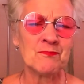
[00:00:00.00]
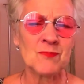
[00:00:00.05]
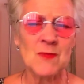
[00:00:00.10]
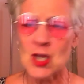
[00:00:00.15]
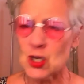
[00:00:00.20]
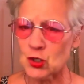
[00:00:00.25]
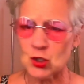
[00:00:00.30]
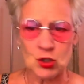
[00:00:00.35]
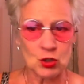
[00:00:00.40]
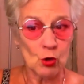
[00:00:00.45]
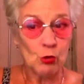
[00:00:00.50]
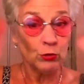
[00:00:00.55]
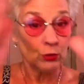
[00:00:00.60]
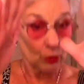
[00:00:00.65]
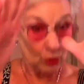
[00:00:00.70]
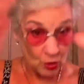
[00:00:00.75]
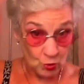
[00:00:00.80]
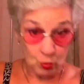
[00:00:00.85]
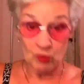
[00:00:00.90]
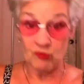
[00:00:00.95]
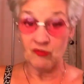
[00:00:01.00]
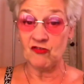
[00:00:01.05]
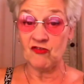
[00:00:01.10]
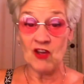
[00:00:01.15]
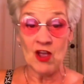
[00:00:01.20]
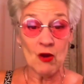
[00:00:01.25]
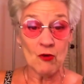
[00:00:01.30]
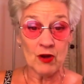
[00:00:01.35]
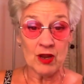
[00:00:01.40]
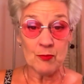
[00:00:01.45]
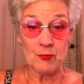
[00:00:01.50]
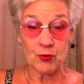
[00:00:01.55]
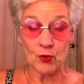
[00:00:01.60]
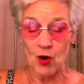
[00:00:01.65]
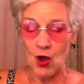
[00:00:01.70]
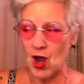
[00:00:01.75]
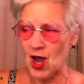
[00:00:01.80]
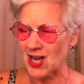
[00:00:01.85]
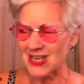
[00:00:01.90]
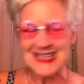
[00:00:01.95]
His shoulders were very
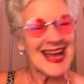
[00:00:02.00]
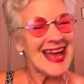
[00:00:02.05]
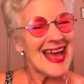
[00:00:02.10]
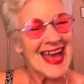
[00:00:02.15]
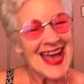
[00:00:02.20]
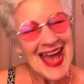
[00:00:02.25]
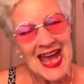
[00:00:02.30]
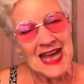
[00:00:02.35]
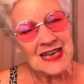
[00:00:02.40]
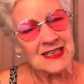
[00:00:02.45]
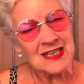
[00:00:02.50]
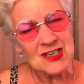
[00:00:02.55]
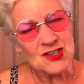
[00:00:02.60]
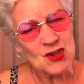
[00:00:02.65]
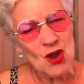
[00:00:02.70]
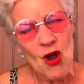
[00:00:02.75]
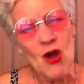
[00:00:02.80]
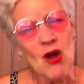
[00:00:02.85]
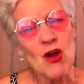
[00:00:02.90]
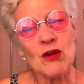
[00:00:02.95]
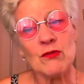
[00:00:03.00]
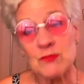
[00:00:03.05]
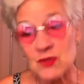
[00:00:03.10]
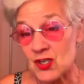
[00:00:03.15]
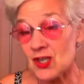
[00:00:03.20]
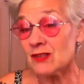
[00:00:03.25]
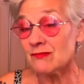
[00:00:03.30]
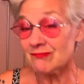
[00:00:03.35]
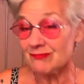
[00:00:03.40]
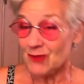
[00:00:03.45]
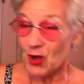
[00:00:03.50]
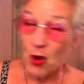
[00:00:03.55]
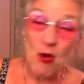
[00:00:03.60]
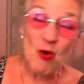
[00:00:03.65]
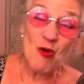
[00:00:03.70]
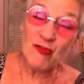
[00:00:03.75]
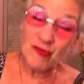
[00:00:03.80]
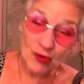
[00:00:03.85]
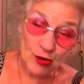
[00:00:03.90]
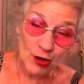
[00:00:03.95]
broad, and his arms
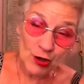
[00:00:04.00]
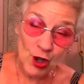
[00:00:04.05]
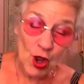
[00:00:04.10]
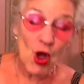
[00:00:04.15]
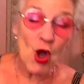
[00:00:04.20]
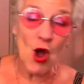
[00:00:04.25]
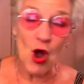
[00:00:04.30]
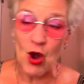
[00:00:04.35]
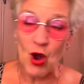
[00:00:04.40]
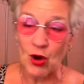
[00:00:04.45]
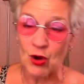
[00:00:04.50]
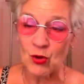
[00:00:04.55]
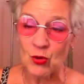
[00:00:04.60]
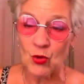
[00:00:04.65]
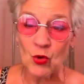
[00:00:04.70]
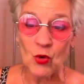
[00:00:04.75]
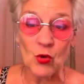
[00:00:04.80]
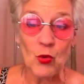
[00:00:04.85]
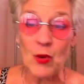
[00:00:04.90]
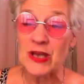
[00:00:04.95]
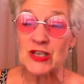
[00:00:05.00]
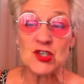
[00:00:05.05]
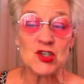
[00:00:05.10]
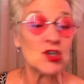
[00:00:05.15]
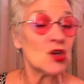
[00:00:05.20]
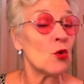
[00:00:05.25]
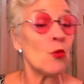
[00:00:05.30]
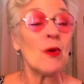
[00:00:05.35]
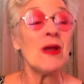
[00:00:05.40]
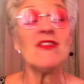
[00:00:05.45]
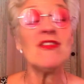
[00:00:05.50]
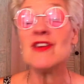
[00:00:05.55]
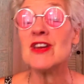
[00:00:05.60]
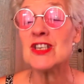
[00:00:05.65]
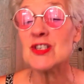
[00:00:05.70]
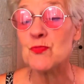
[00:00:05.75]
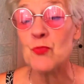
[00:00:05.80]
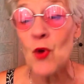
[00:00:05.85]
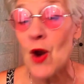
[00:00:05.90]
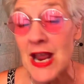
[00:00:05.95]
overlong, which, with
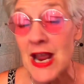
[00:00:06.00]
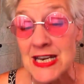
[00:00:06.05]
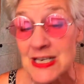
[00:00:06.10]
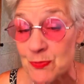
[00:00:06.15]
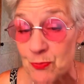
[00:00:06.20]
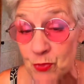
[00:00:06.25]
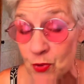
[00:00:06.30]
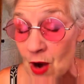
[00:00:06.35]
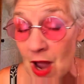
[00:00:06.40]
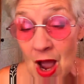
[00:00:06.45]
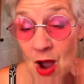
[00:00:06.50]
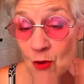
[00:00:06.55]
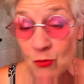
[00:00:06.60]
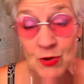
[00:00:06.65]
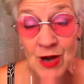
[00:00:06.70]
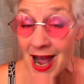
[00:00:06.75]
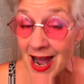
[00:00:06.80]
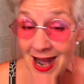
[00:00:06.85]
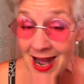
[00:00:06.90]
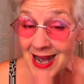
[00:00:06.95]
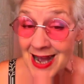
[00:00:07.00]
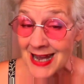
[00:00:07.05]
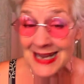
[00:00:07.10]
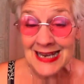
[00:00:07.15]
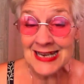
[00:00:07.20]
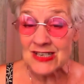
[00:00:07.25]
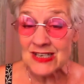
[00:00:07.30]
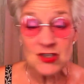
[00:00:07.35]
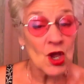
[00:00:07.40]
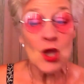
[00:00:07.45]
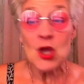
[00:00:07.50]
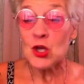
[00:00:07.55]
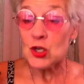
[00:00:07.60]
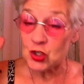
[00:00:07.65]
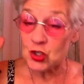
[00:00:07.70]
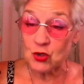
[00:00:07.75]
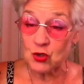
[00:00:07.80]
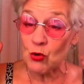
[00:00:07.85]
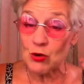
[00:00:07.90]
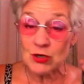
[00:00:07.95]
his bright brown eyes,
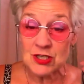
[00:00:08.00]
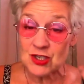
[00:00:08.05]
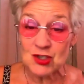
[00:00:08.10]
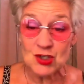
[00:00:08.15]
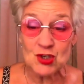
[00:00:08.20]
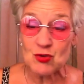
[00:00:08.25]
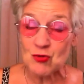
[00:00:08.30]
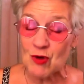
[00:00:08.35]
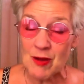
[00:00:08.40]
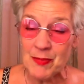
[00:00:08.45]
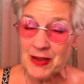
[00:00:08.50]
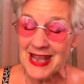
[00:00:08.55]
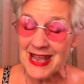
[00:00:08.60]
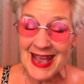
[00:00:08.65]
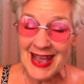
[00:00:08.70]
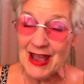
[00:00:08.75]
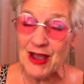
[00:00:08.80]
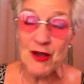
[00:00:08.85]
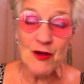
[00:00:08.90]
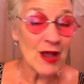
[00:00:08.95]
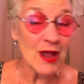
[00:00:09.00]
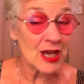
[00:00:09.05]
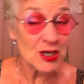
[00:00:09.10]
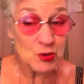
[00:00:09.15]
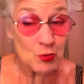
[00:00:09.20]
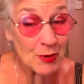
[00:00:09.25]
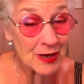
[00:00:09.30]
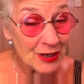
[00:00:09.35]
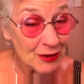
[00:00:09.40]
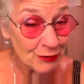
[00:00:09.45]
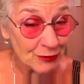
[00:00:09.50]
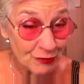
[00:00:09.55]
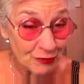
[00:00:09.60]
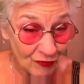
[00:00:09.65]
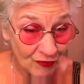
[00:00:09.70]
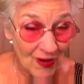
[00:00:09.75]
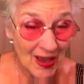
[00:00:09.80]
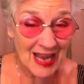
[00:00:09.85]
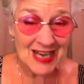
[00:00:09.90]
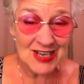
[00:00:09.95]
short scrubby hair, and wrinkled
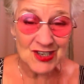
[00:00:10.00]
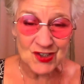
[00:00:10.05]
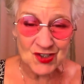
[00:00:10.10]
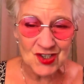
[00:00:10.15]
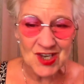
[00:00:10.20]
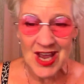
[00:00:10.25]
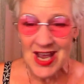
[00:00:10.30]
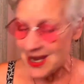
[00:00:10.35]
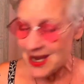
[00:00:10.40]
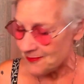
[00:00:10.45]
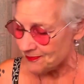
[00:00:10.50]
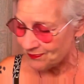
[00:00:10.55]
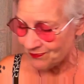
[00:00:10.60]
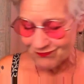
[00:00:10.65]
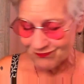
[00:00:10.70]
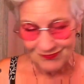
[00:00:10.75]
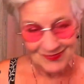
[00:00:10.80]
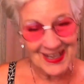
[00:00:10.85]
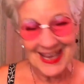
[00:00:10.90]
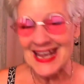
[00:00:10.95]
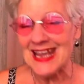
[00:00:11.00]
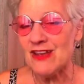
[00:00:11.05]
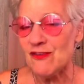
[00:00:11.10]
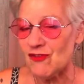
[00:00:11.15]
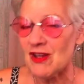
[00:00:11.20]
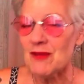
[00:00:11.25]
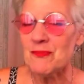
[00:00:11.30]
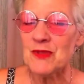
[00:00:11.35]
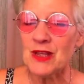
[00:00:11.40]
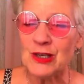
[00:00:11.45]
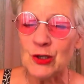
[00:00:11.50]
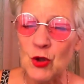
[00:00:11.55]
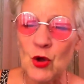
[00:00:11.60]
face, gave him the